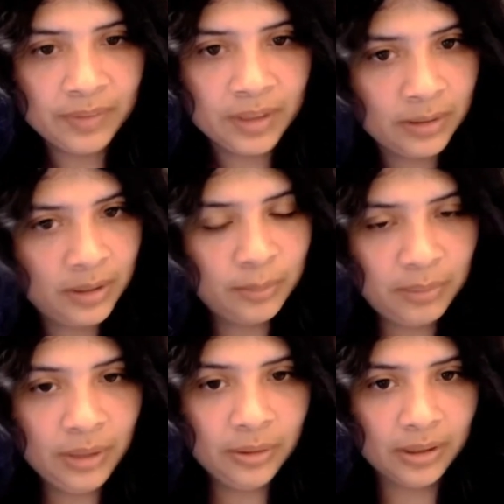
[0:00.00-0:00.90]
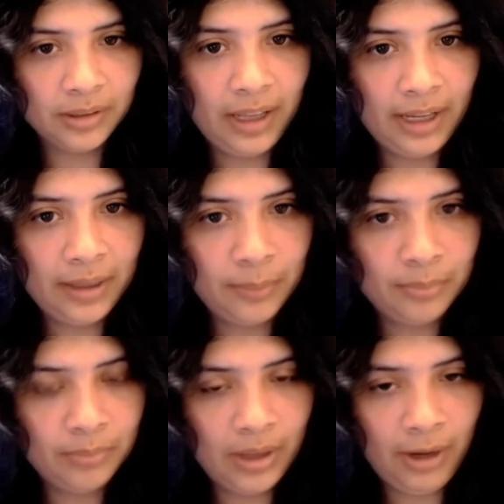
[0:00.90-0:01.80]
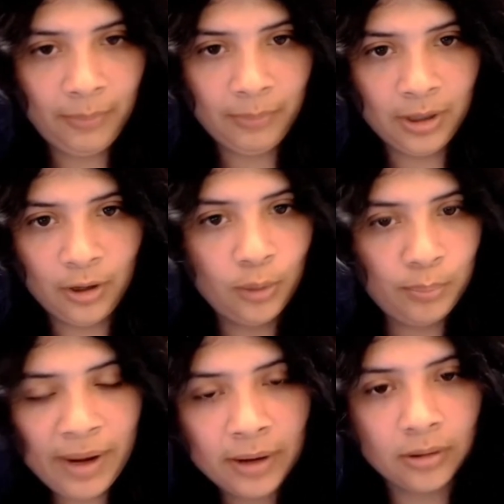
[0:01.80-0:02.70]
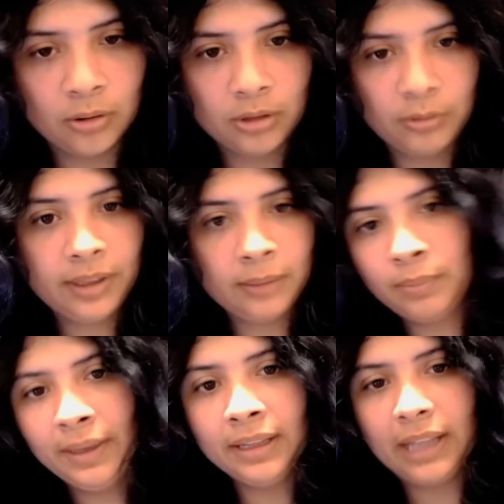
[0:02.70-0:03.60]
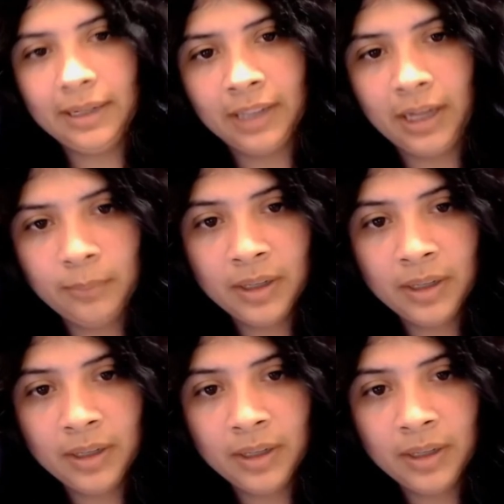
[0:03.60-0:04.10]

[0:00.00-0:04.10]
computer, like, a bigger or a really big laptop.